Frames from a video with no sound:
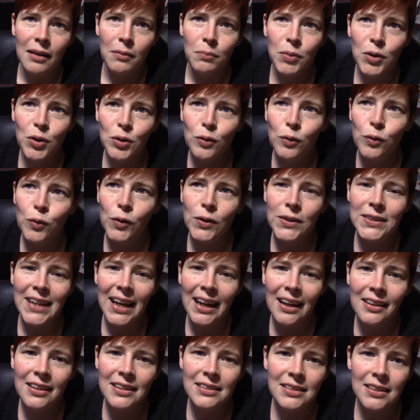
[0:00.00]
beautiful,
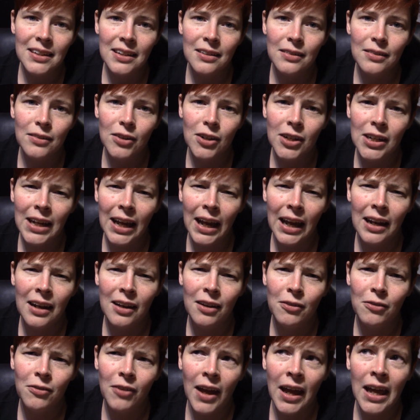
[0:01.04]
talented,
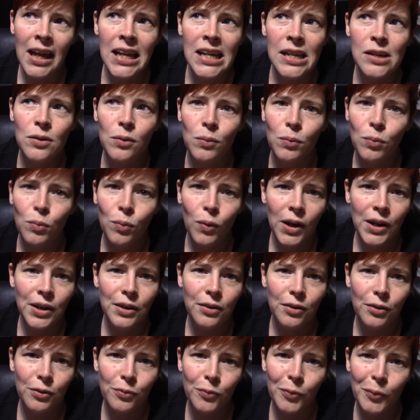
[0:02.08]
creative, and
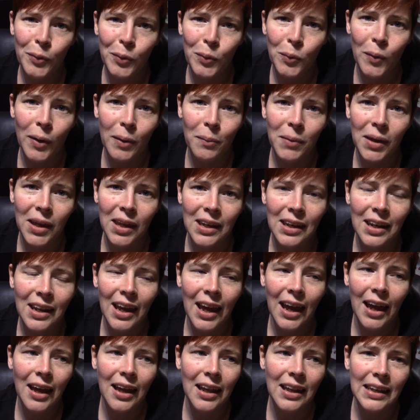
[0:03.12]
wonderful women.
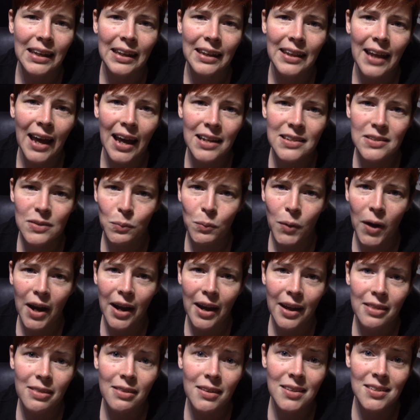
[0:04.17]
And that's
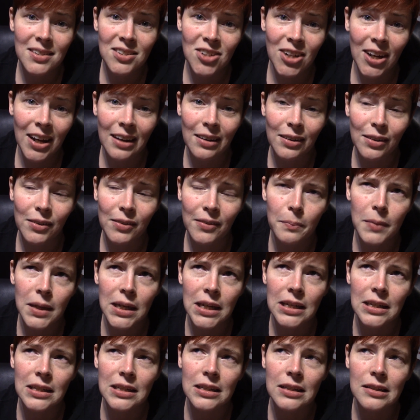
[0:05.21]
why this channel
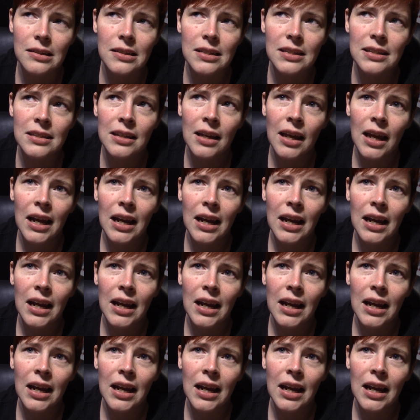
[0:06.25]
means